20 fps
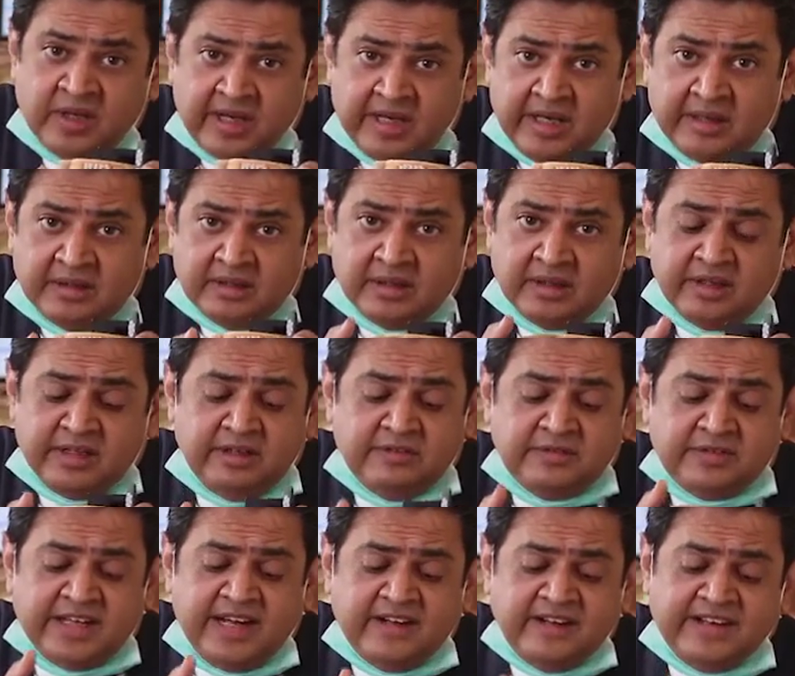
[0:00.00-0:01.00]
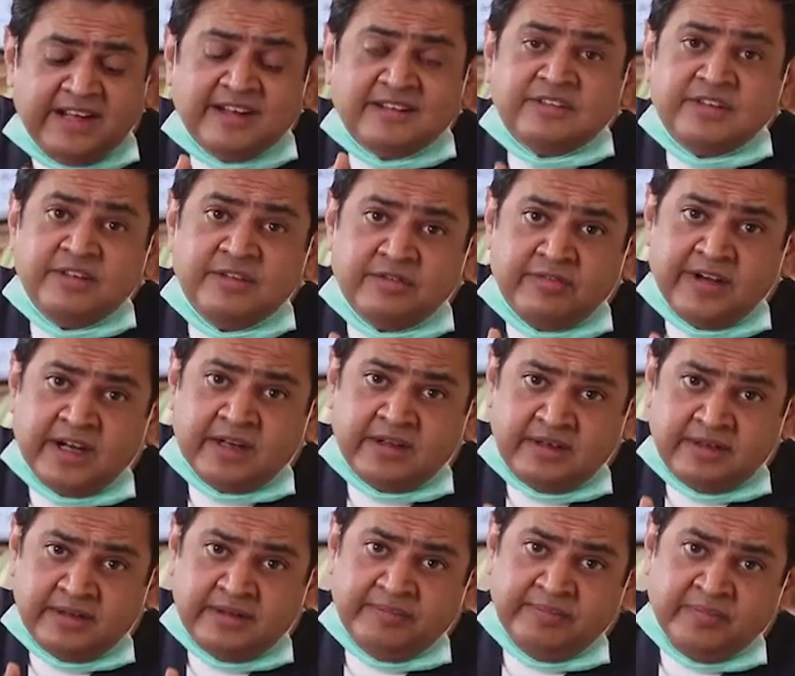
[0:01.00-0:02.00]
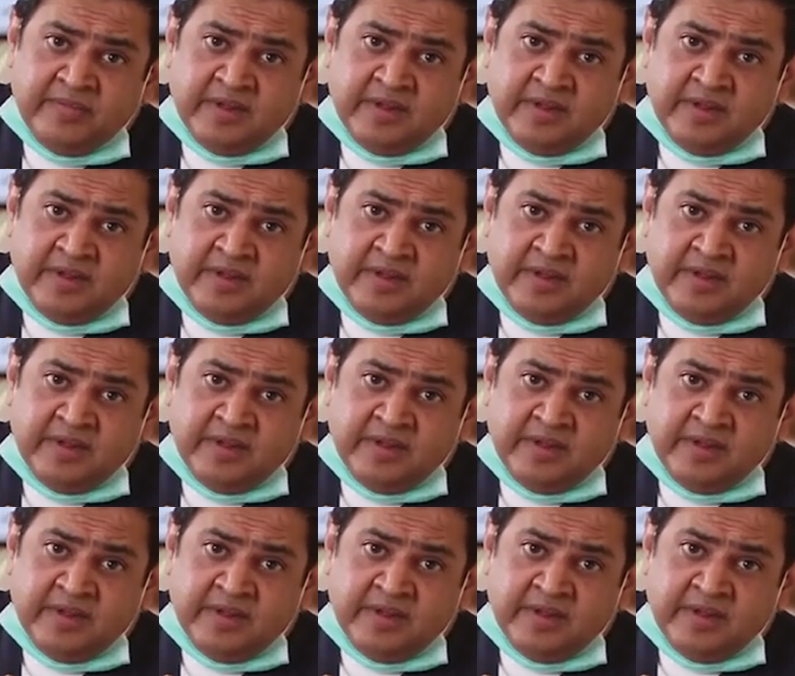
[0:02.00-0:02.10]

and if that gets infected,